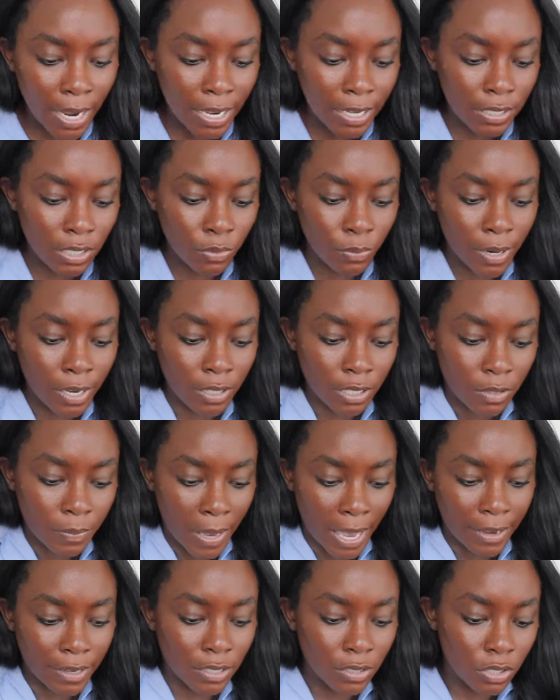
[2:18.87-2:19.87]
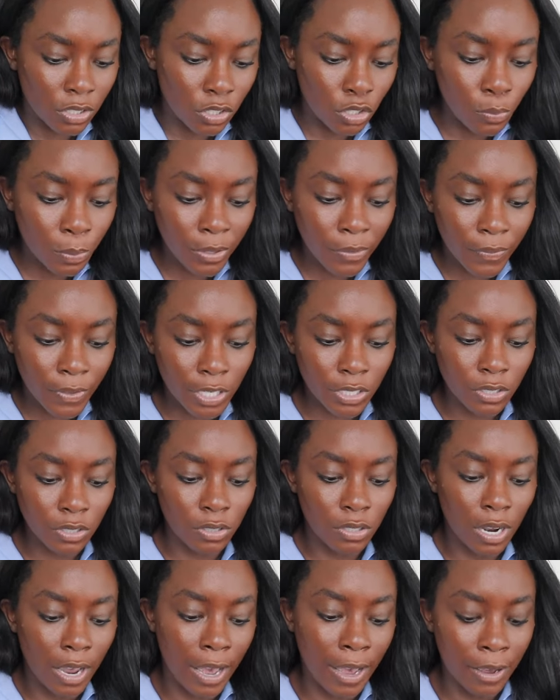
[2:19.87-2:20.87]
ways to wear this bag. It's super
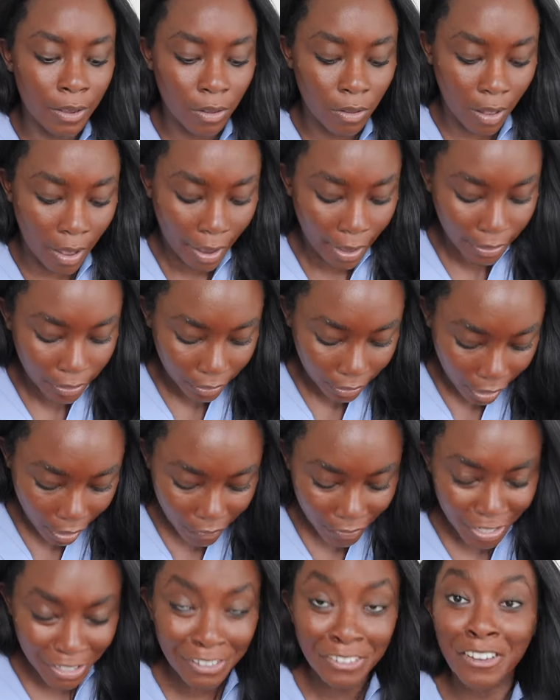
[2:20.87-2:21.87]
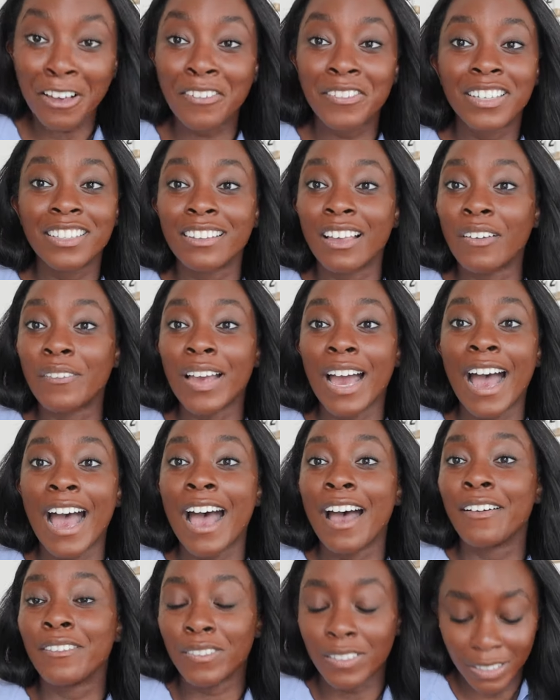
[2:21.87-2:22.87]
versatile. I love it, love it, love it. I
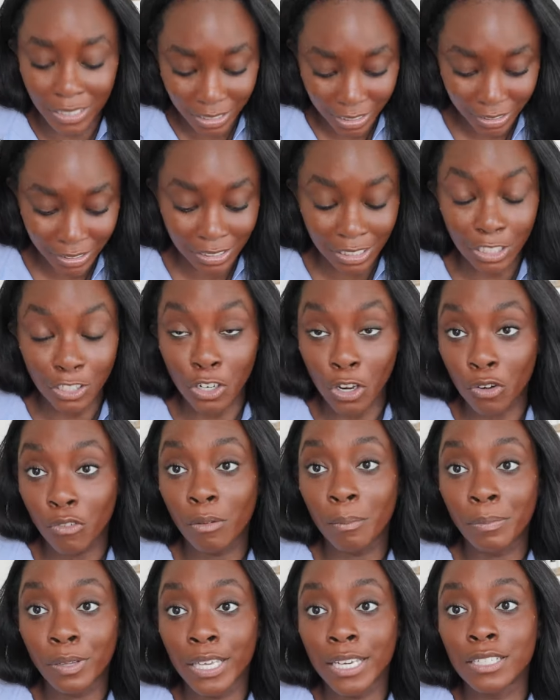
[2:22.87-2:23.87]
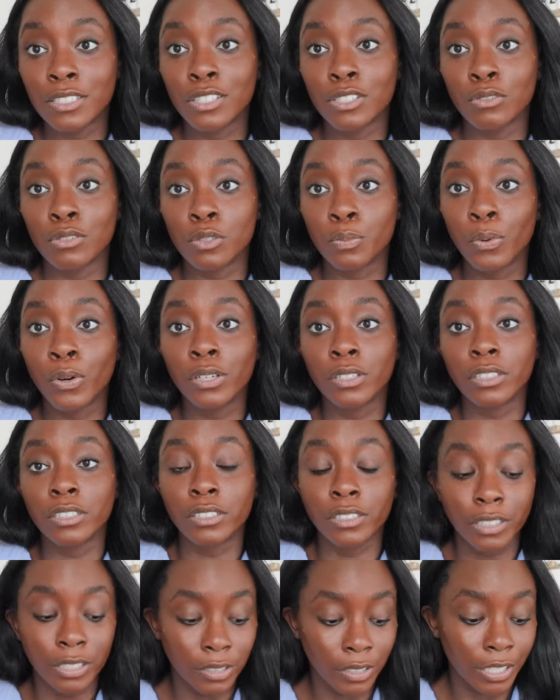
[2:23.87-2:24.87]
have literally no complaints. So spoiler
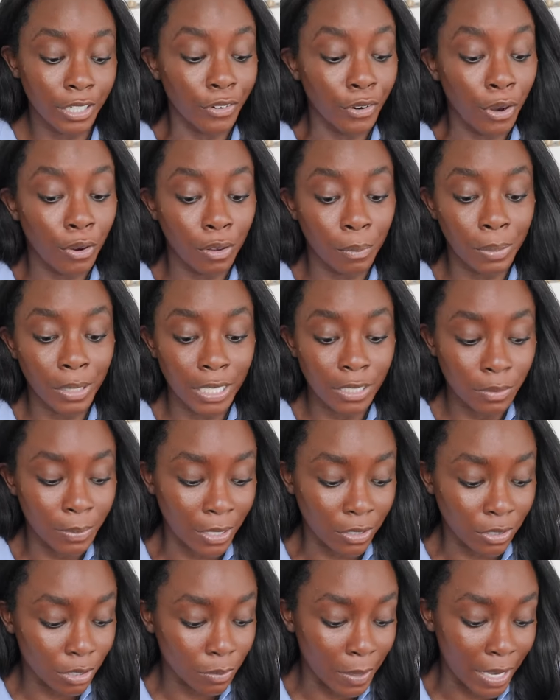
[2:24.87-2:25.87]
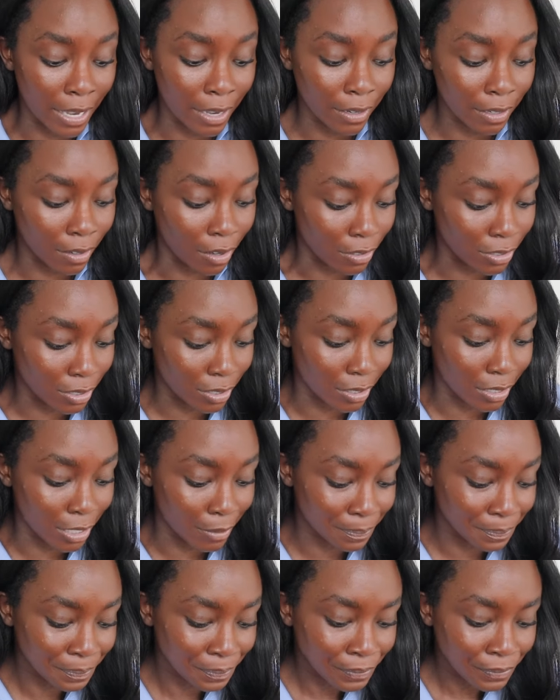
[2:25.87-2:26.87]
alert, there are no complaints about this bag,
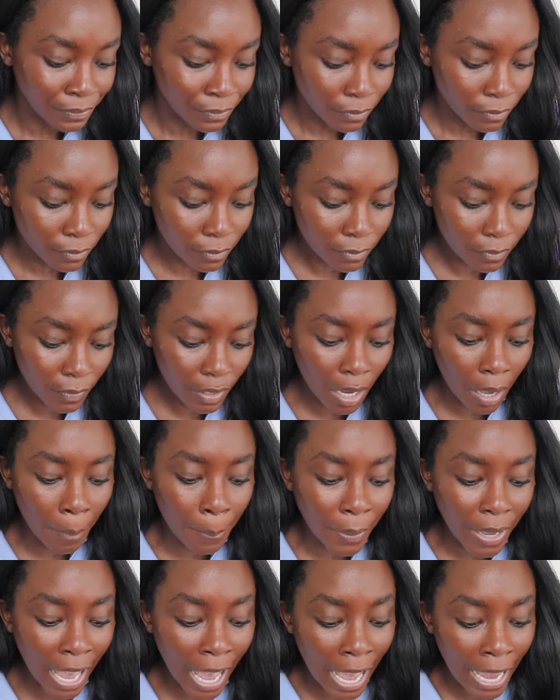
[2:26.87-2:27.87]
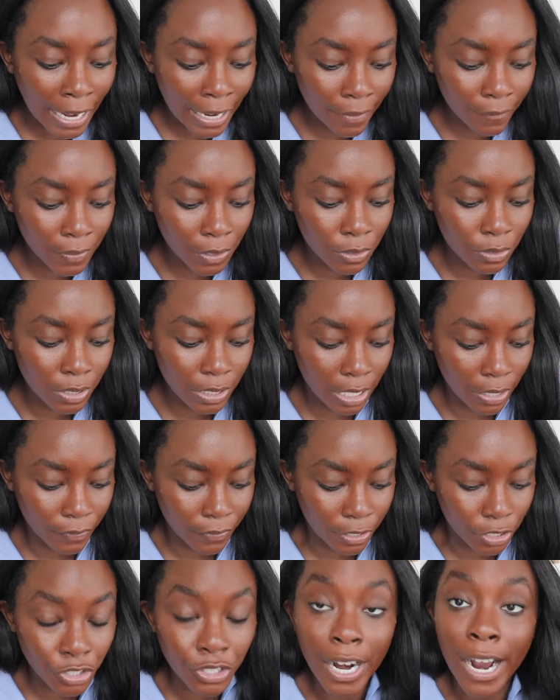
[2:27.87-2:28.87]
honestly. But I have used it
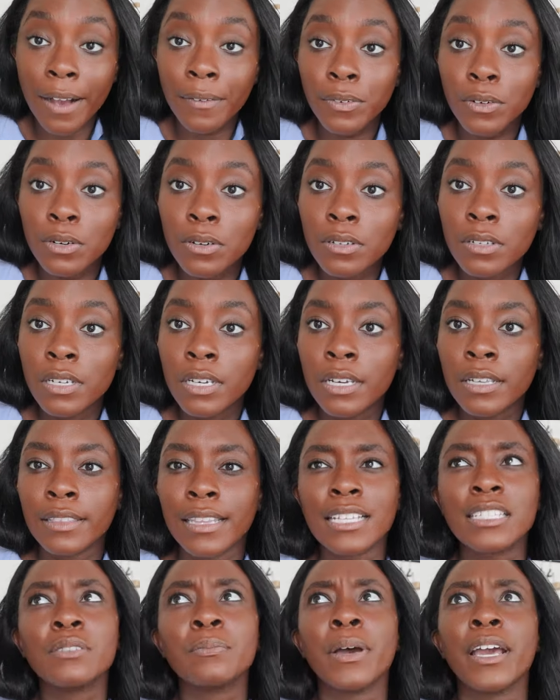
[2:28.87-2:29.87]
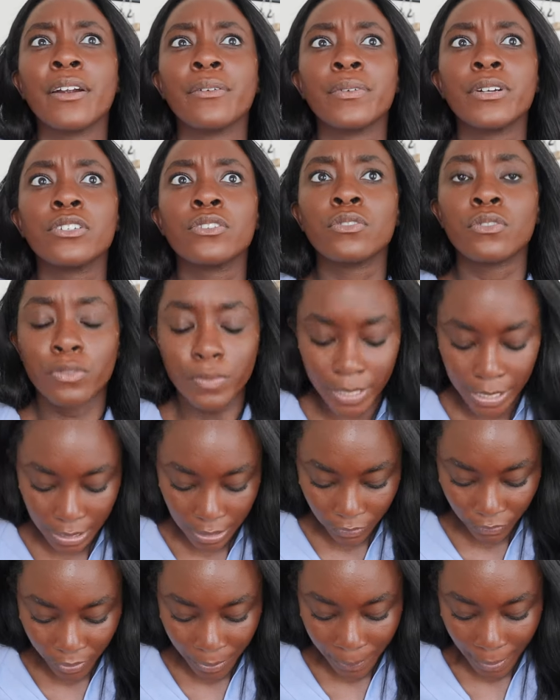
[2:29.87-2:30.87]
for travel. That's my original
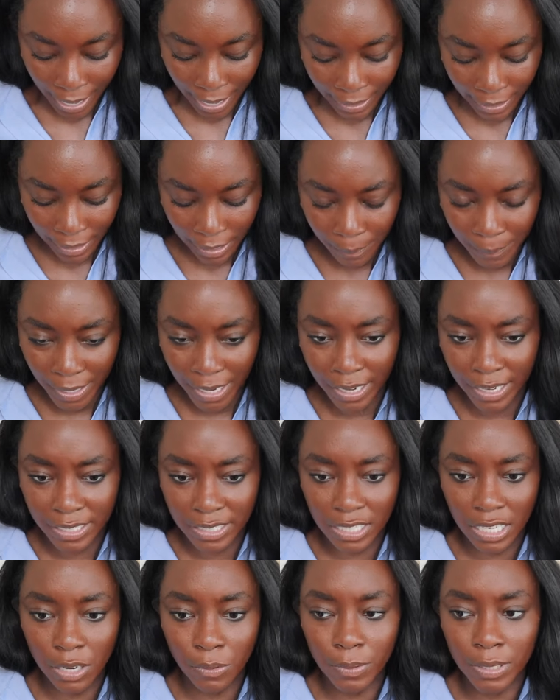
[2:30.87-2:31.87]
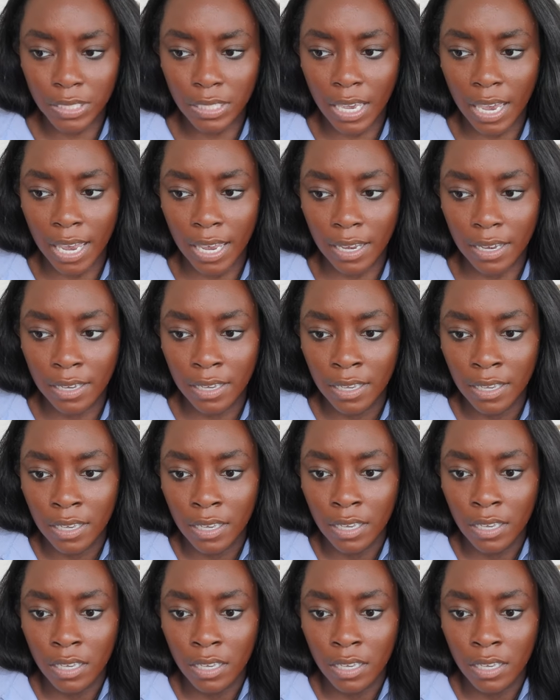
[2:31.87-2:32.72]
reason for buying it because it was like